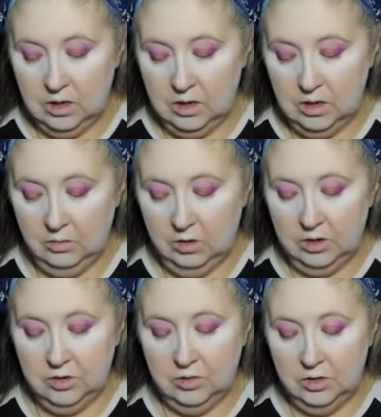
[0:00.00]
And I'm going
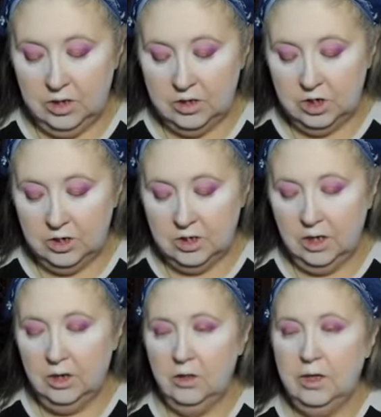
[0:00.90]
to do this just
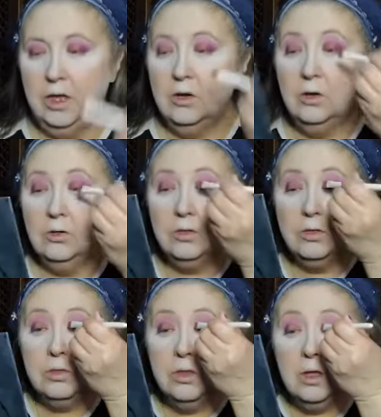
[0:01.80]
like on the inner,
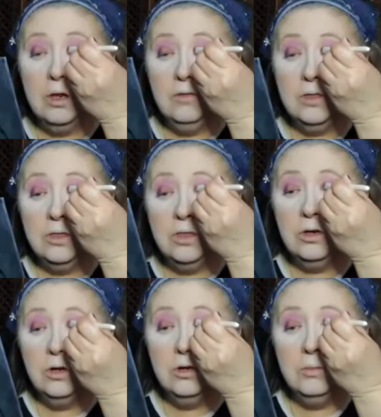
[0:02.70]
not even
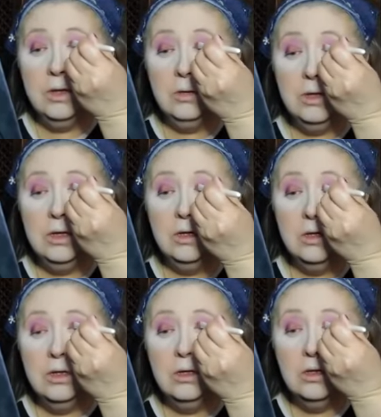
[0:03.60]
third maybe.
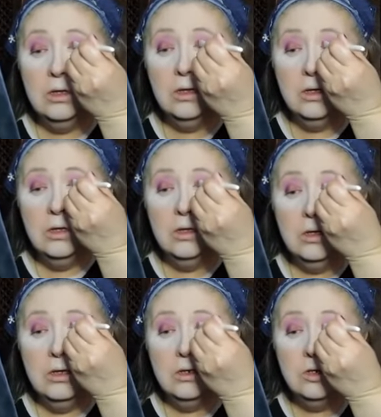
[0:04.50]

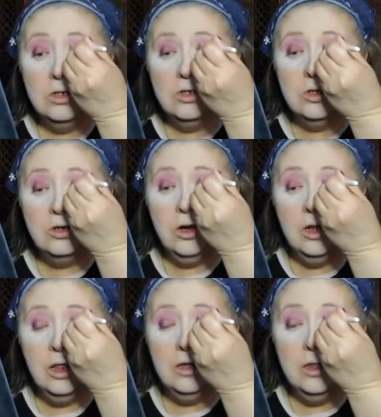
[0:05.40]
Just to try
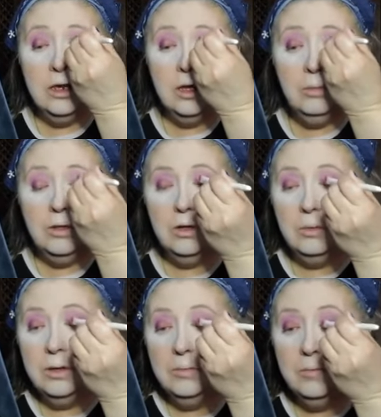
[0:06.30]
to lighten that up a little
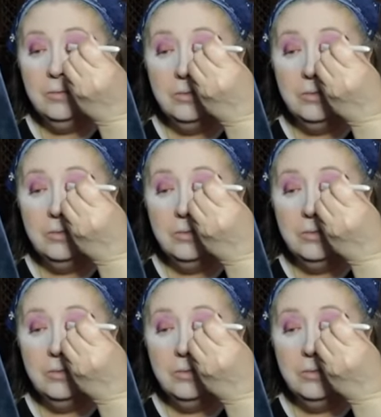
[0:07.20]
bit.